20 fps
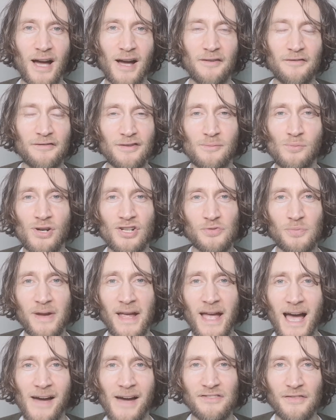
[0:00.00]
from which we
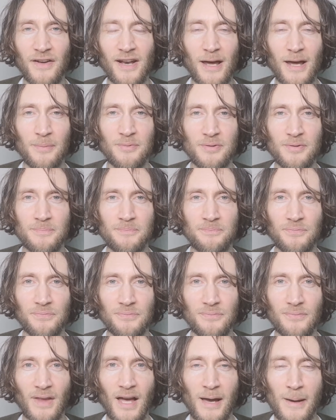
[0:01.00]
have developed,
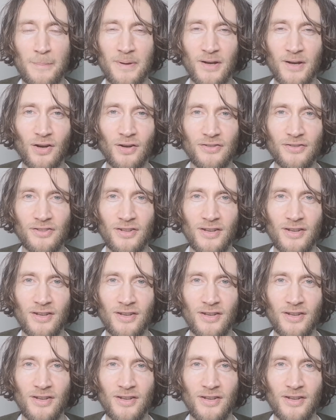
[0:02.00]
because